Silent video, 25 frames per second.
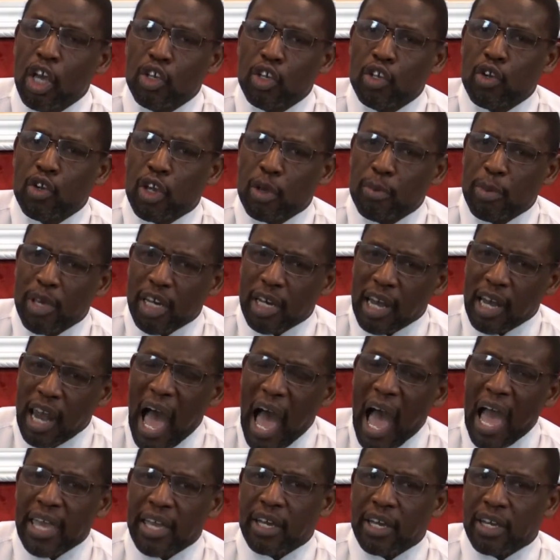you can be
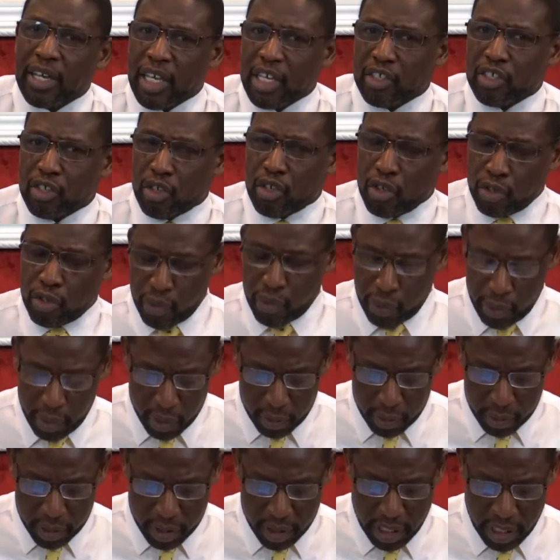lying against the
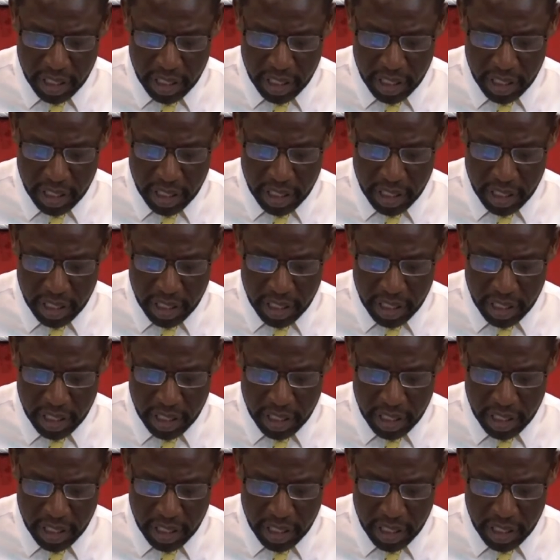truth.